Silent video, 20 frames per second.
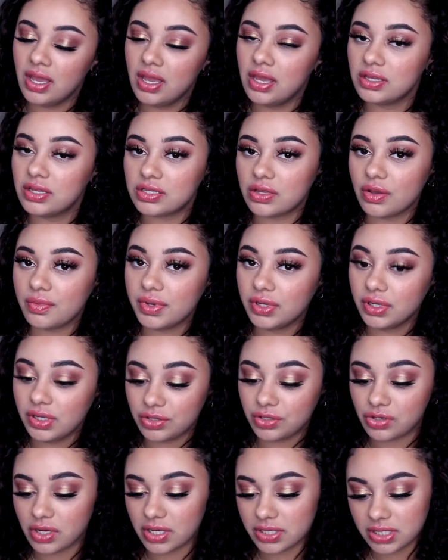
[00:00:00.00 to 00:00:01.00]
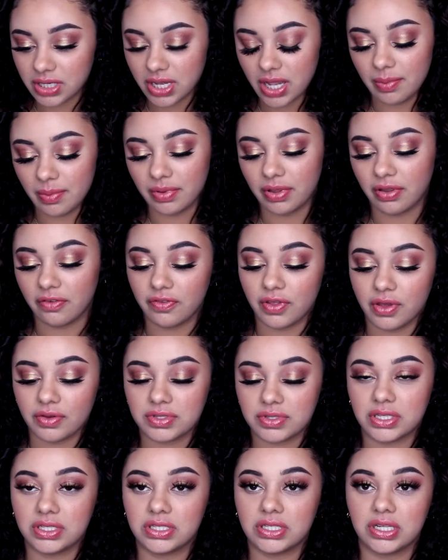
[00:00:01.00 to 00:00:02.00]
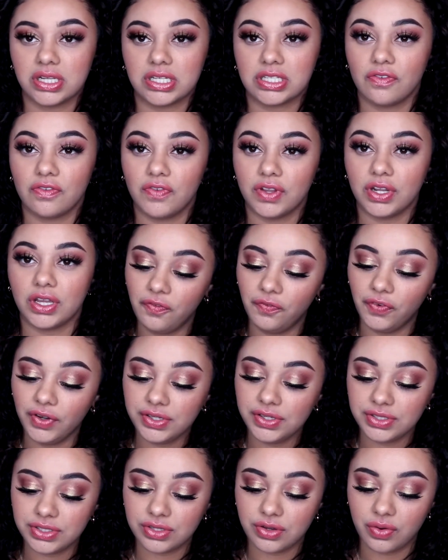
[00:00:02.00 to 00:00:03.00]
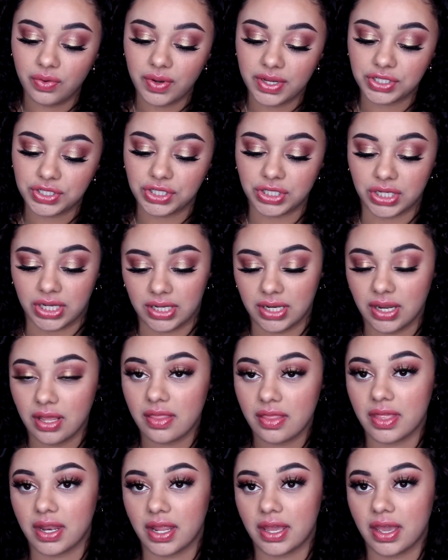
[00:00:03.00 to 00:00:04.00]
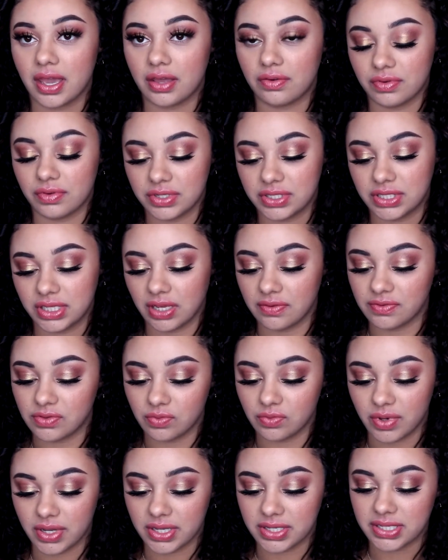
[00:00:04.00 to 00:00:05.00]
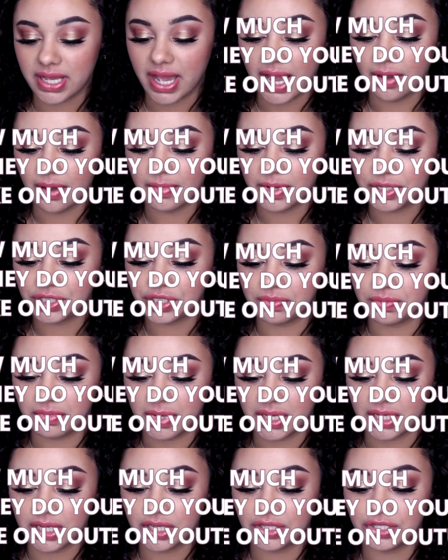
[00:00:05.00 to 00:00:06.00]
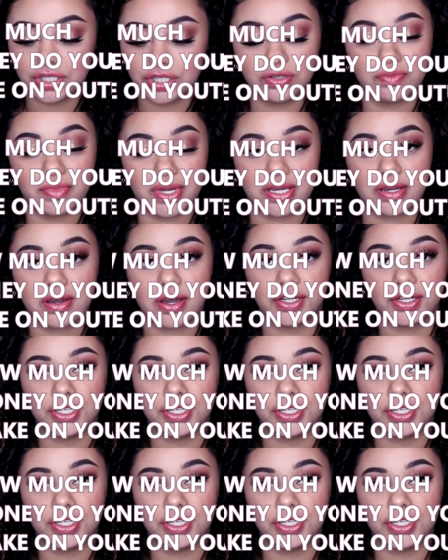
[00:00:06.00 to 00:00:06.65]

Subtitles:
So I'm going to address a couple of those in today's video. First question that I had received was, how much money do you make on